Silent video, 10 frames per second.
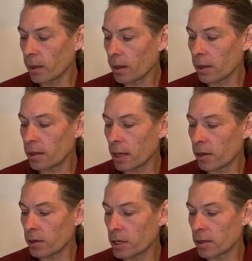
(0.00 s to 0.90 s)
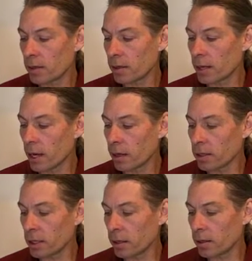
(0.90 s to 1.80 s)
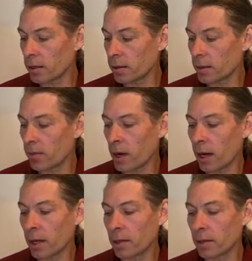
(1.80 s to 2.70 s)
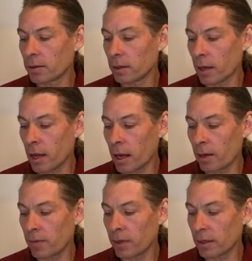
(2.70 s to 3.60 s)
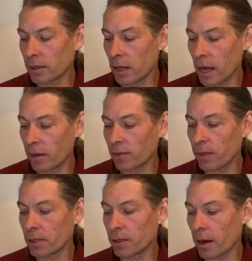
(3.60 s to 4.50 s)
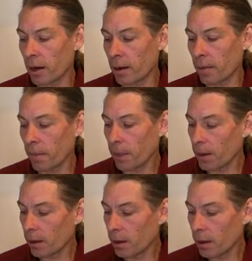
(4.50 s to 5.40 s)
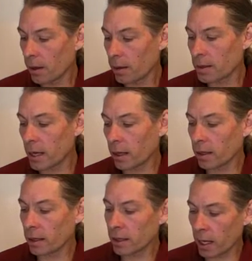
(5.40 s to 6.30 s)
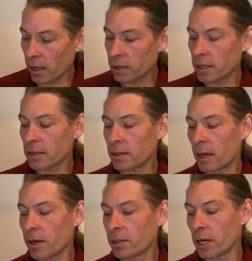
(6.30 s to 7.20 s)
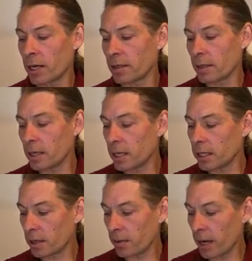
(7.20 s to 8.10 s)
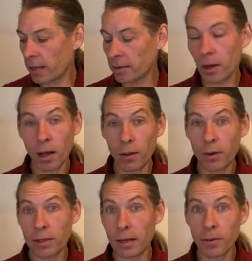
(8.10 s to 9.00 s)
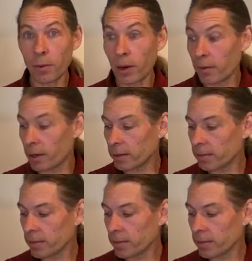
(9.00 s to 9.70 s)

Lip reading: This energy is intelligent, it's divine, it's alive, it's life, it's God. This intelligence is energizing each of us, all of us, every one of us.